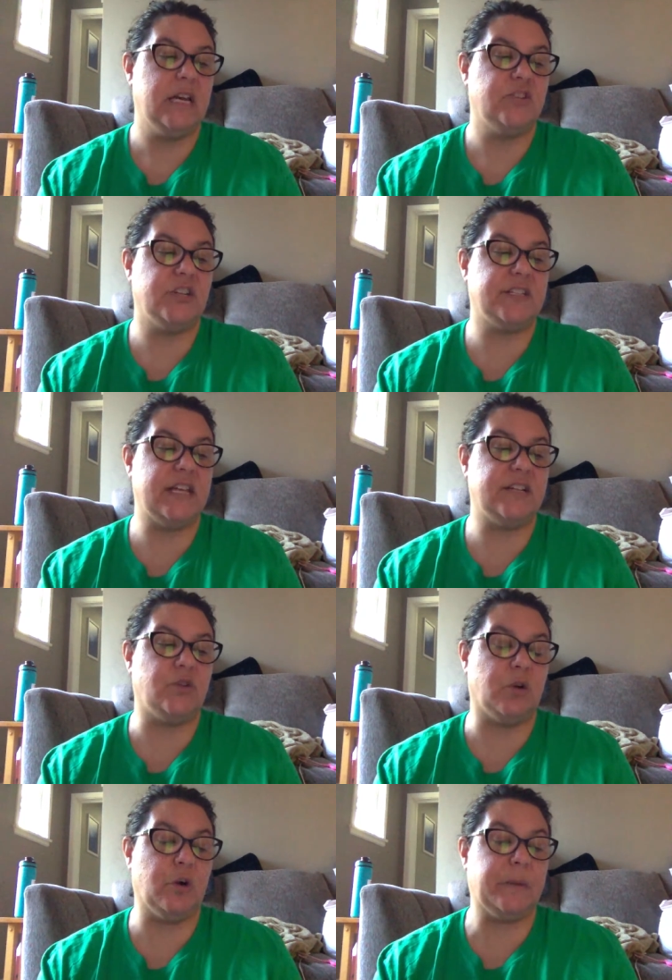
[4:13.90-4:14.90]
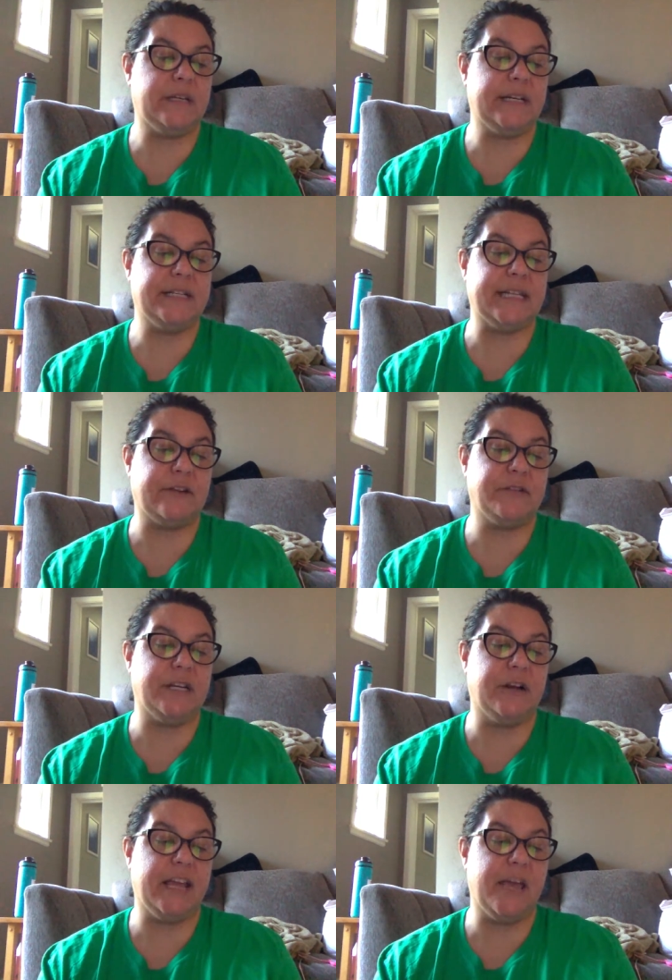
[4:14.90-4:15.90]
Just then a door opened and a
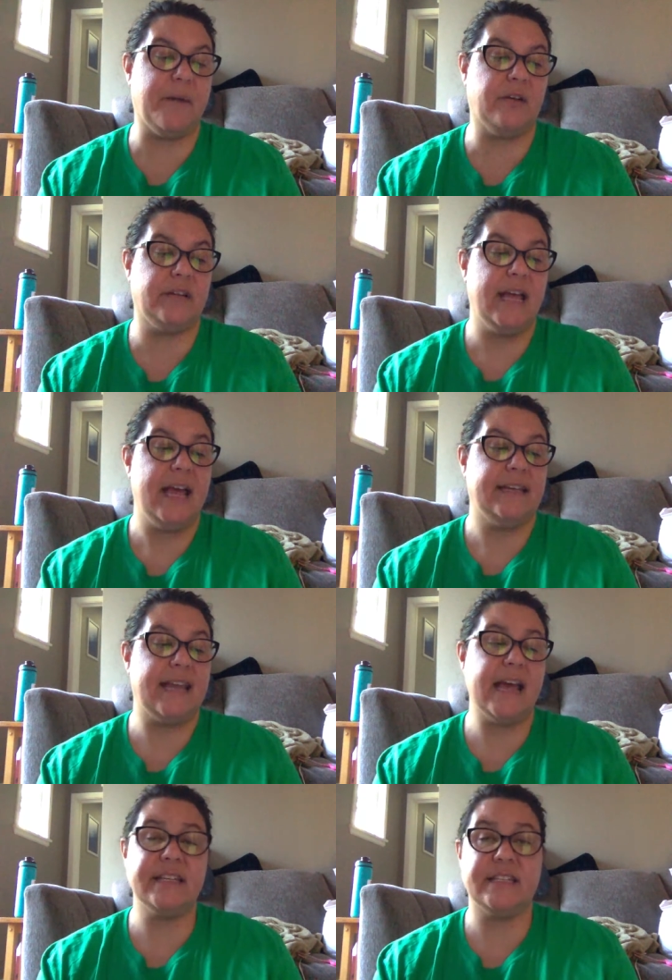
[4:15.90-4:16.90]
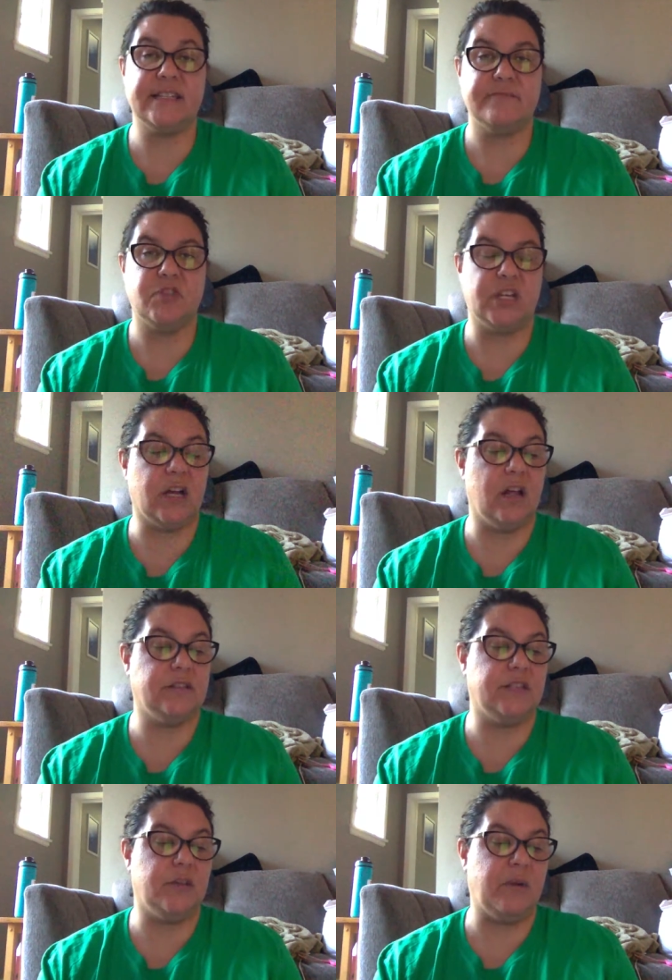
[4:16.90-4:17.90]
secretary came out. Next, she
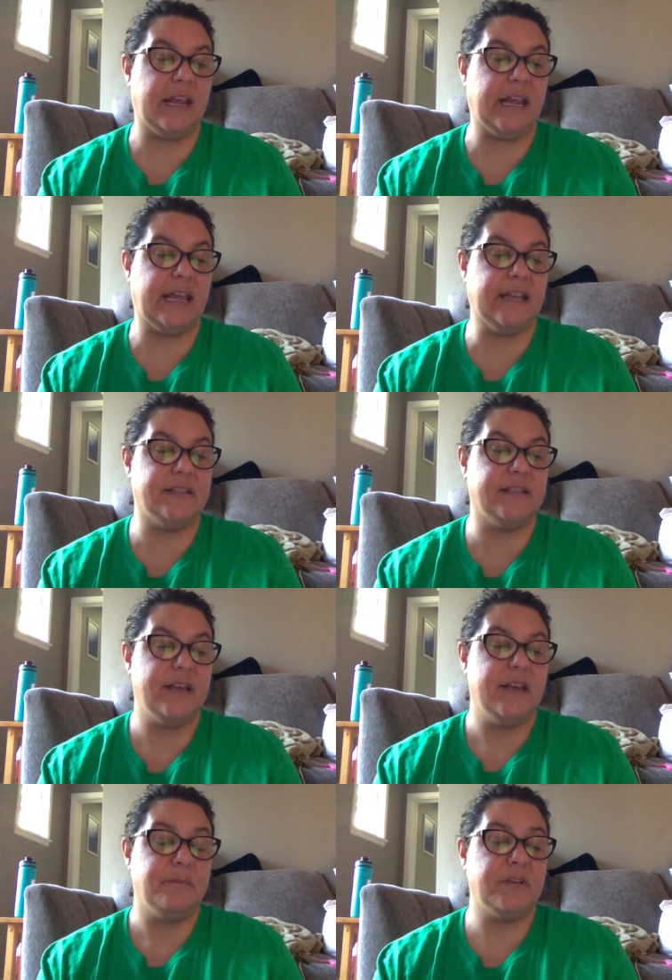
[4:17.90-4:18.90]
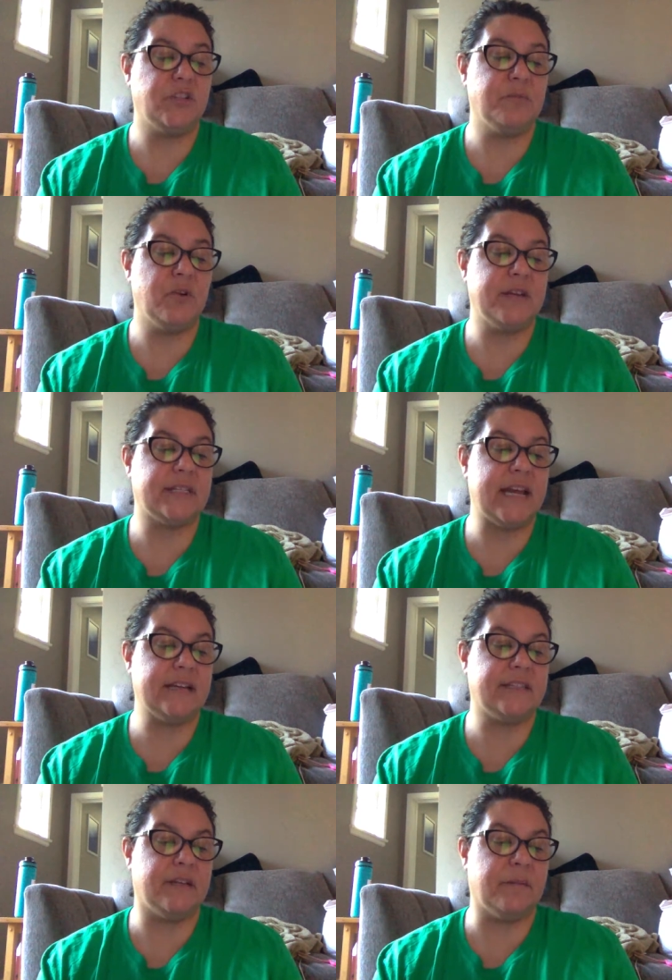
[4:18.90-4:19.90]
called to the waiting kids. Mr. Murray's
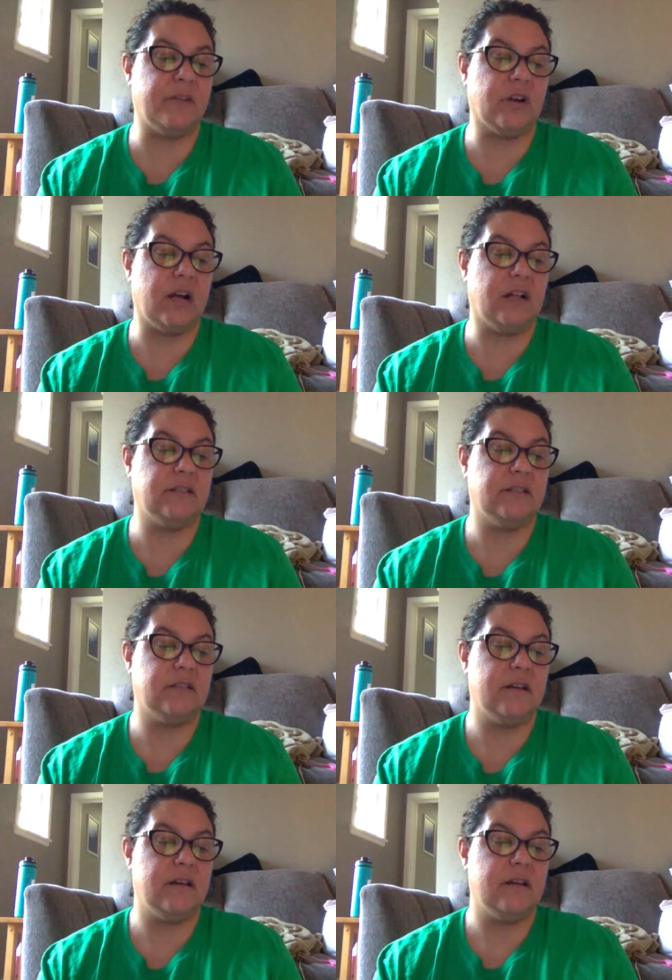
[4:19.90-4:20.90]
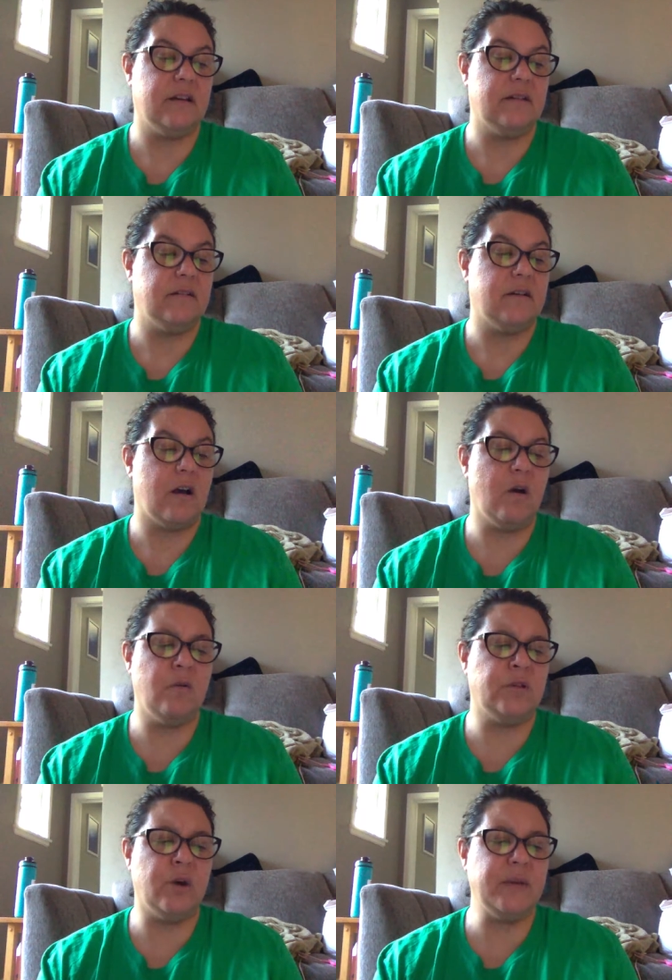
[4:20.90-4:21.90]
next, a mother called.
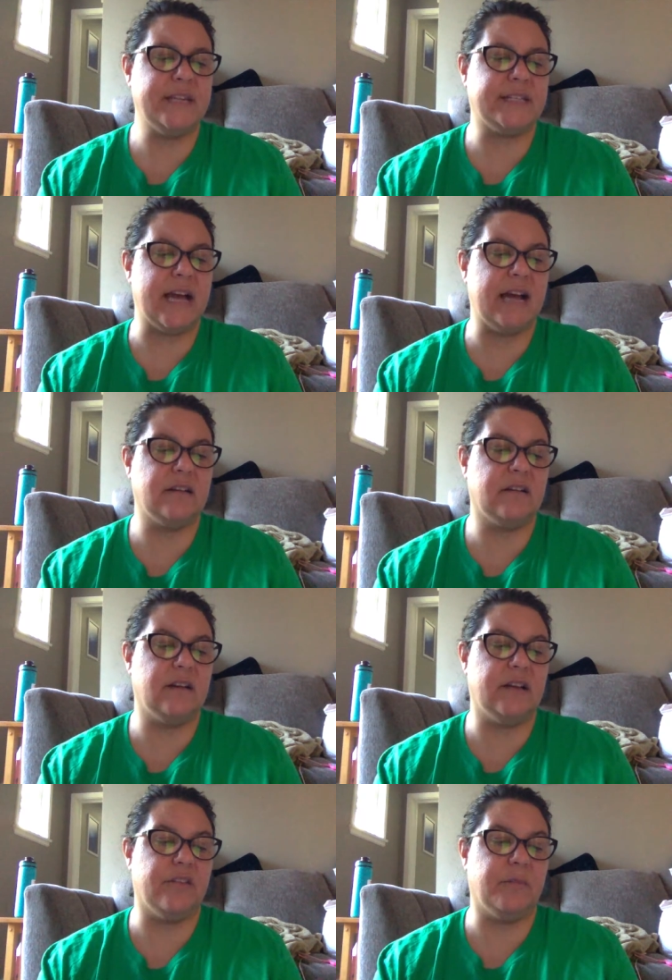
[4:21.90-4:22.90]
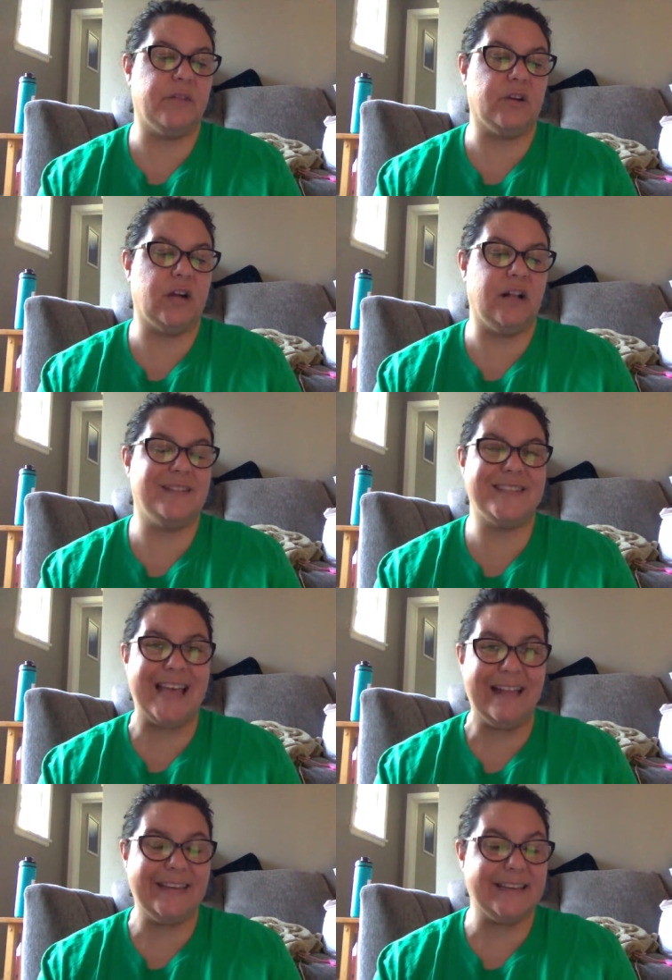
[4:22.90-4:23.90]
Oh, no, he's not, another mother called.
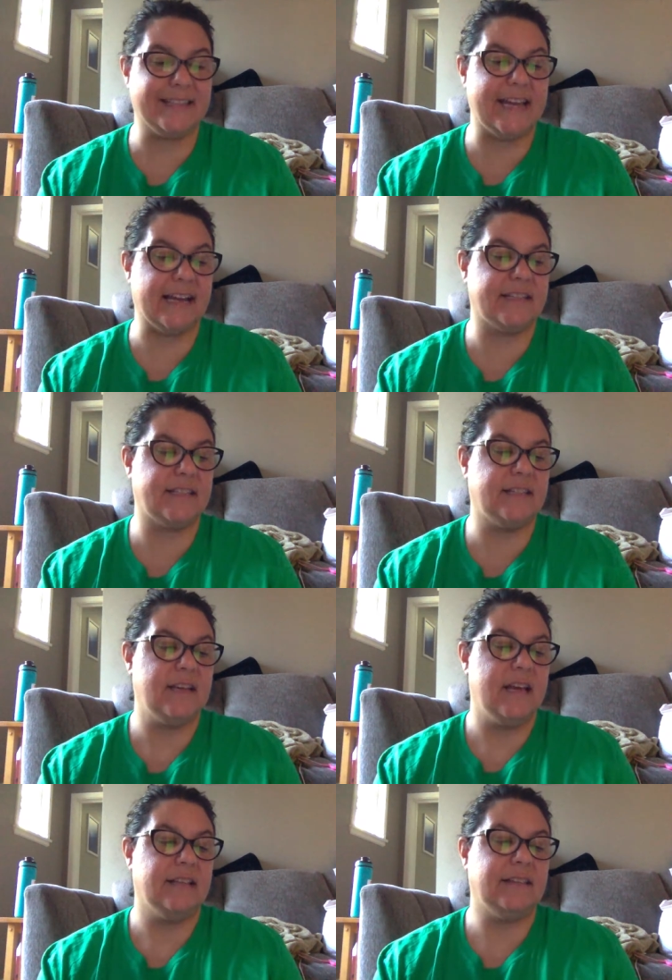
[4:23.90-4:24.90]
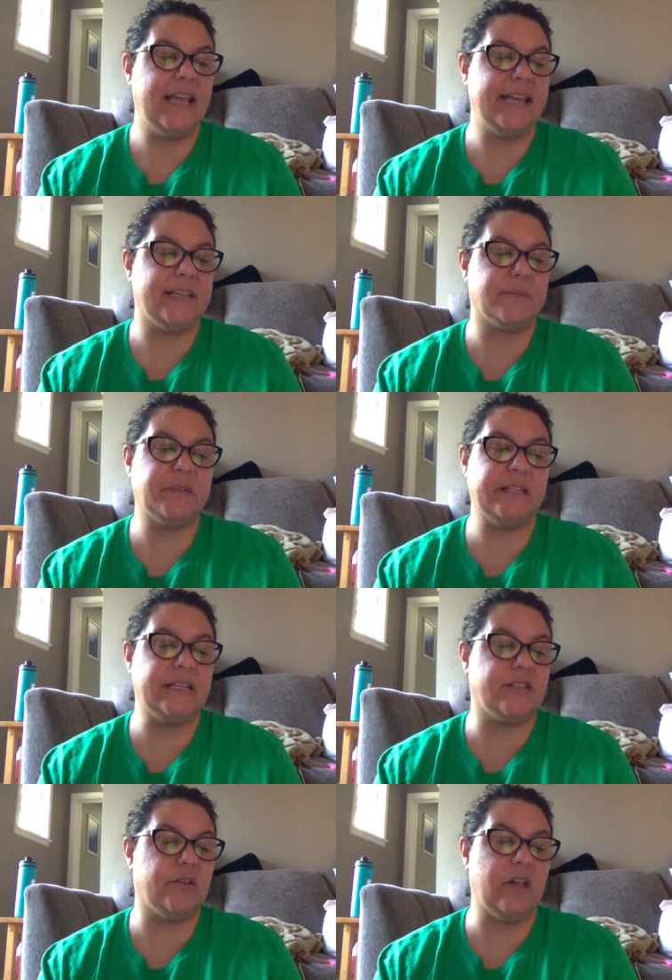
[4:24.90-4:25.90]
Sally is next. Ladies,
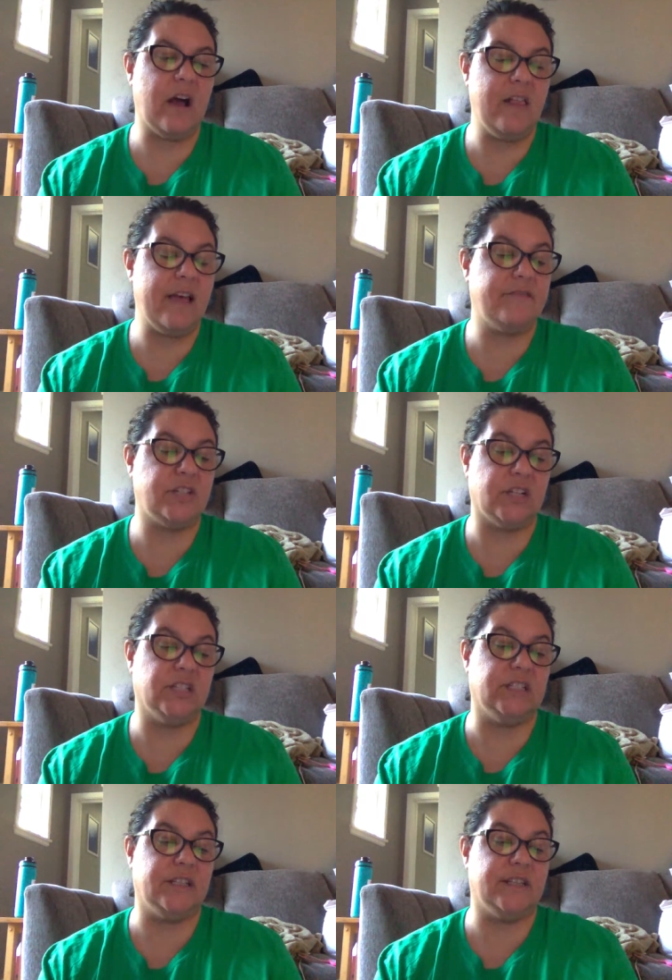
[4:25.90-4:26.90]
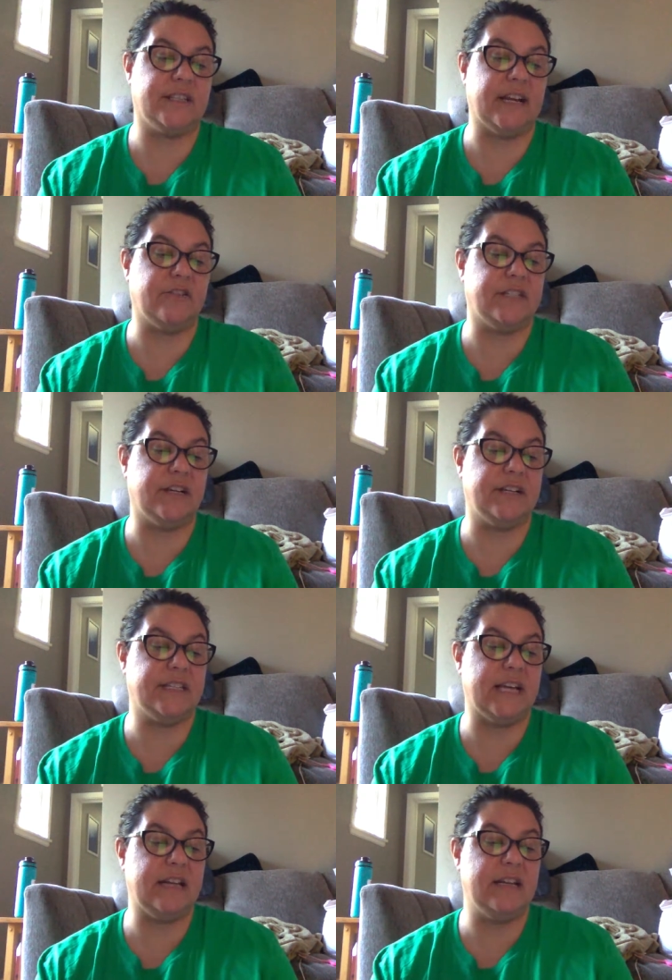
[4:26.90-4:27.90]
please, you'll all have a turn, the secretary
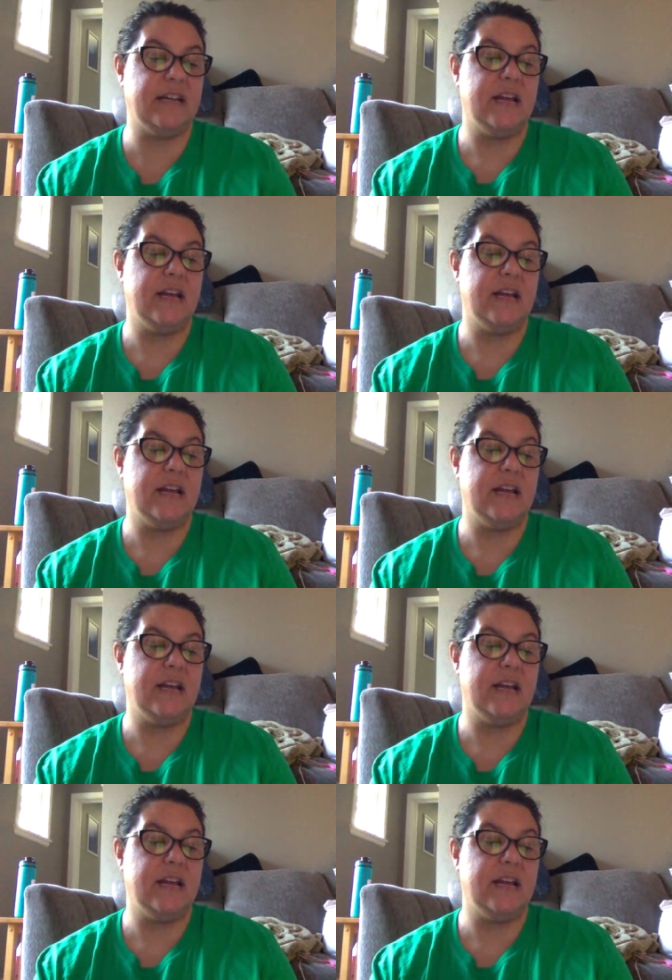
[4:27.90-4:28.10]
said.